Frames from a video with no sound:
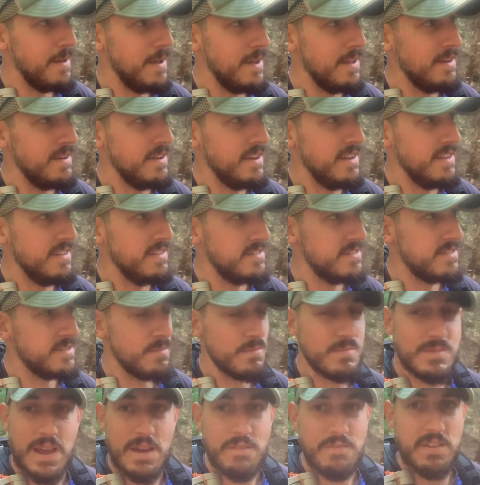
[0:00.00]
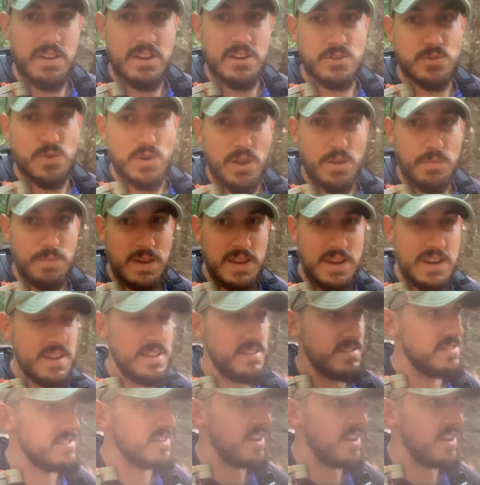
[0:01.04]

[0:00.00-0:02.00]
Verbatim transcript: It needs some definite trail maintenance,